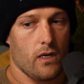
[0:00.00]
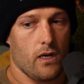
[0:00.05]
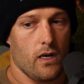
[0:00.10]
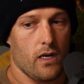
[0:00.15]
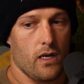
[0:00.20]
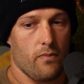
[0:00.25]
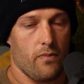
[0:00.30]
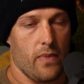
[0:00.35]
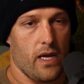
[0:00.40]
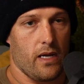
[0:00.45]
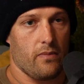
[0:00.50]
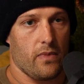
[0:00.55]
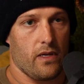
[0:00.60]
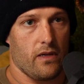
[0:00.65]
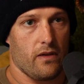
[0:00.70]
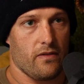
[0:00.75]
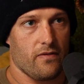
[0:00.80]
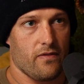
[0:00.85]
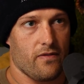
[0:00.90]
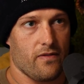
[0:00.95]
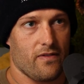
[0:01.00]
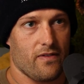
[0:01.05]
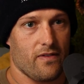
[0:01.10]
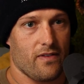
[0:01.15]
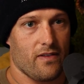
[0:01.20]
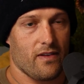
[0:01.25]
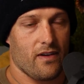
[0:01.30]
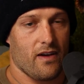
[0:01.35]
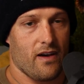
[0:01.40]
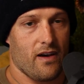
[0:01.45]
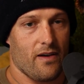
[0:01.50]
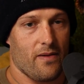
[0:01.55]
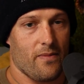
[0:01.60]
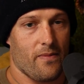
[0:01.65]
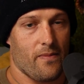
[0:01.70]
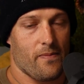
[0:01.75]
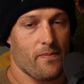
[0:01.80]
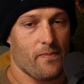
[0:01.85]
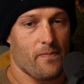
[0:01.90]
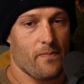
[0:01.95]
And it made me,
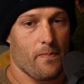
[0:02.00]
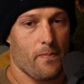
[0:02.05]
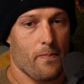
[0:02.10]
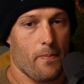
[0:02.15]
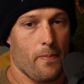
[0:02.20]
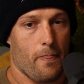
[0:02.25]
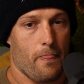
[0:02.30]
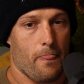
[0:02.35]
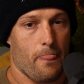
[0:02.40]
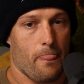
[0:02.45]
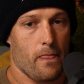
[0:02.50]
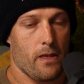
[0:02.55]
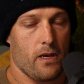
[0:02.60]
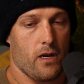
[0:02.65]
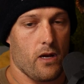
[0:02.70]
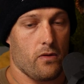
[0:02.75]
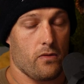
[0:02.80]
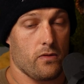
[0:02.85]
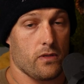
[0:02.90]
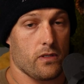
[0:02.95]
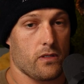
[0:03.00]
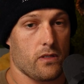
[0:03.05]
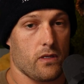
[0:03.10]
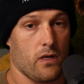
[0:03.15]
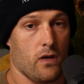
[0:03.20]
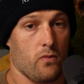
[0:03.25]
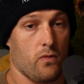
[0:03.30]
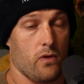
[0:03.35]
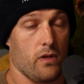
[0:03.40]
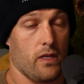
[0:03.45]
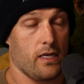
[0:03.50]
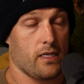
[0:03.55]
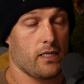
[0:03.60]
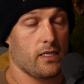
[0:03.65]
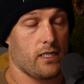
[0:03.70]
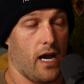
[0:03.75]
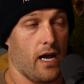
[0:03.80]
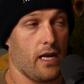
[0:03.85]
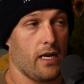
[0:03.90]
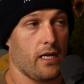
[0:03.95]
you know, it was a really
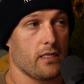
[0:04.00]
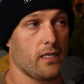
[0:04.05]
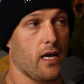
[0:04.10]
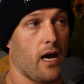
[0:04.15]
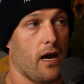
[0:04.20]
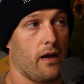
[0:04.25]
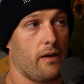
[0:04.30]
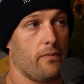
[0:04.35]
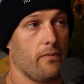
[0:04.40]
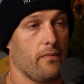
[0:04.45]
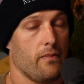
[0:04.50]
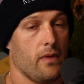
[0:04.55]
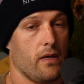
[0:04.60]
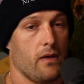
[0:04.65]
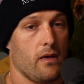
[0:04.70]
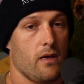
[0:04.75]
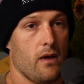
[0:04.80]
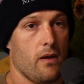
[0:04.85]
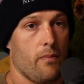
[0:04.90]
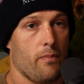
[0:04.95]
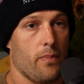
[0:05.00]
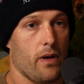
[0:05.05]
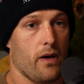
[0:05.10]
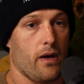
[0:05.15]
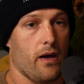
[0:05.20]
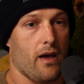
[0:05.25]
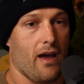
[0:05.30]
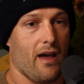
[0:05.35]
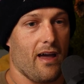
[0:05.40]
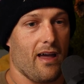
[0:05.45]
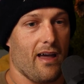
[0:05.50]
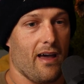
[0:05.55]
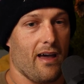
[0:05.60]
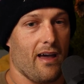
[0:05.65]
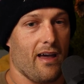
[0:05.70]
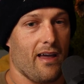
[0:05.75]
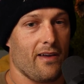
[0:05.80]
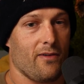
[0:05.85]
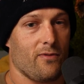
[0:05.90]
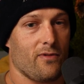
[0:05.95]
exciting time, but
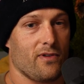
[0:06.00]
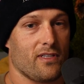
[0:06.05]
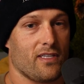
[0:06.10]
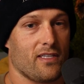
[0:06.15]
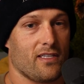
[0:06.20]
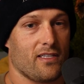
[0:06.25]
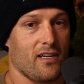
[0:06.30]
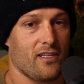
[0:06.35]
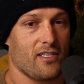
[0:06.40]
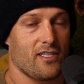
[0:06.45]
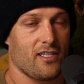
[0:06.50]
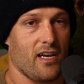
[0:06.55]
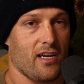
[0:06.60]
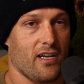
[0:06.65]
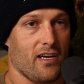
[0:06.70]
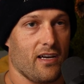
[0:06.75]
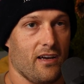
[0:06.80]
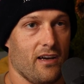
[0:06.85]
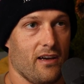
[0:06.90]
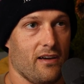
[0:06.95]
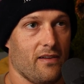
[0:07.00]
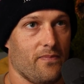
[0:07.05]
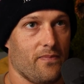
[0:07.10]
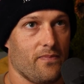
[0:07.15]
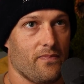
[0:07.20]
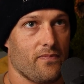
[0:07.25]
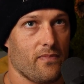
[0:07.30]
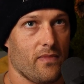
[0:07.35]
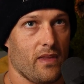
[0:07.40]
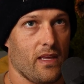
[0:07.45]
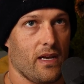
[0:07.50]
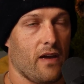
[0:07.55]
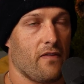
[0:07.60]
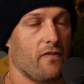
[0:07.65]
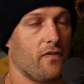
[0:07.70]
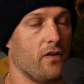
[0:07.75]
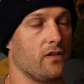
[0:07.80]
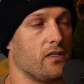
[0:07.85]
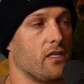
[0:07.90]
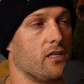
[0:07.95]
it was such like I
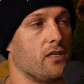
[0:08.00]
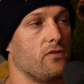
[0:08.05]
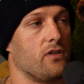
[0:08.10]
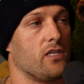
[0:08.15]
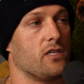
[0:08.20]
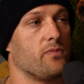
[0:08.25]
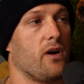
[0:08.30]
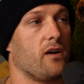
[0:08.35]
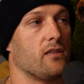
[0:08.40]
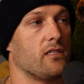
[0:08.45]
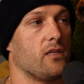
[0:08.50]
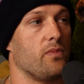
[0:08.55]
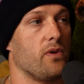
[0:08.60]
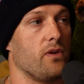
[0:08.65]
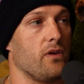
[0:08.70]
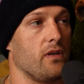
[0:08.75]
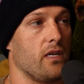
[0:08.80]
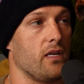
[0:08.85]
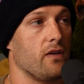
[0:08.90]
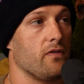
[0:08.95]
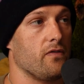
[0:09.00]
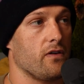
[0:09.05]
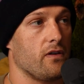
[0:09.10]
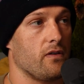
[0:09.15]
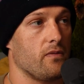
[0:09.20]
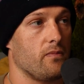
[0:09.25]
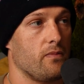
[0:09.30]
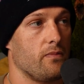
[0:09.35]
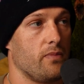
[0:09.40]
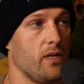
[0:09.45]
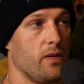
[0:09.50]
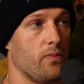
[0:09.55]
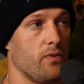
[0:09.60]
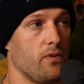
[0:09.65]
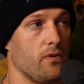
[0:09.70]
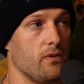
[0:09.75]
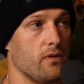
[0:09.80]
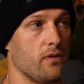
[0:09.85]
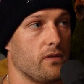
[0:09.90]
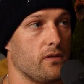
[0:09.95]
felt such a responsibility for
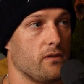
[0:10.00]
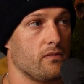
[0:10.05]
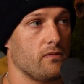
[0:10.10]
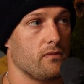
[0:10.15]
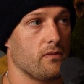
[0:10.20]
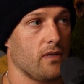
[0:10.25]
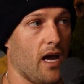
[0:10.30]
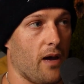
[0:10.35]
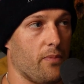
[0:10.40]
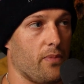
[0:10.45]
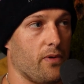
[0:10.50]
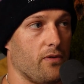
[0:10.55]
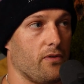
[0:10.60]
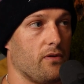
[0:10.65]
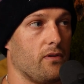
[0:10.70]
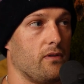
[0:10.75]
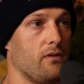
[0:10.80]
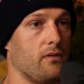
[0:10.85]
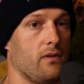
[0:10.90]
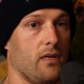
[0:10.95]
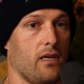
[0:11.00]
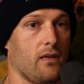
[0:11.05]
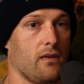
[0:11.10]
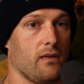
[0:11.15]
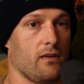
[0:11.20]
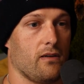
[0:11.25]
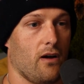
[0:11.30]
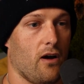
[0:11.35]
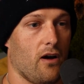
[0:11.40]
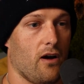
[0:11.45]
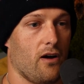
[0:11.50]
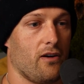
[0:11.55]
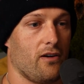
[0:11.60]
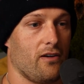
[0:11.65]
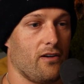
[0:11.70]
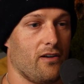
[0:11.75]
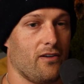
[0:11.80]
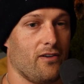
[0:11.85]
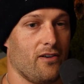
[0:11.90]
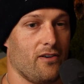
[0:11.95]
people's capital and like
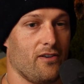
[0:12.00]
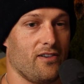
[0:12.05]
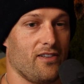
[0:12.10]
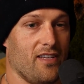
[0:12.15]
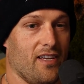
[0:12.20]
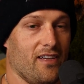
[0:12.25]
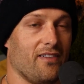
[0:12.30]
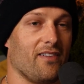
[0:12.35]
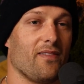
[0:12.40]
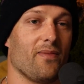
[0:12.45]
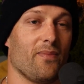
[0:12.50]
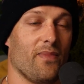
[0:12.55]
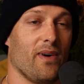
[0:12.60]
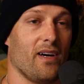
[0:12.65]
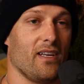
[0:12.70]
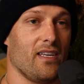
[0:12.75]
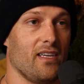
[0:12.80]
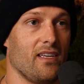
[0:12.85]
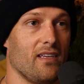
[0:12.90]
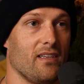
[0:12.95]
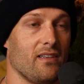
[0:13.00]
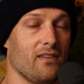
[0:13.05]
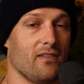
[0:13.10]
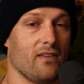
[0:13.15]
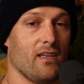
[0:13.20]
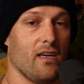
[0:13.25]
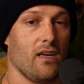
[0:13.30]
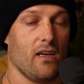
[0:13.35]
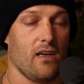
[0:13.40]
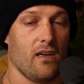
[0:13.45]
hard earned money and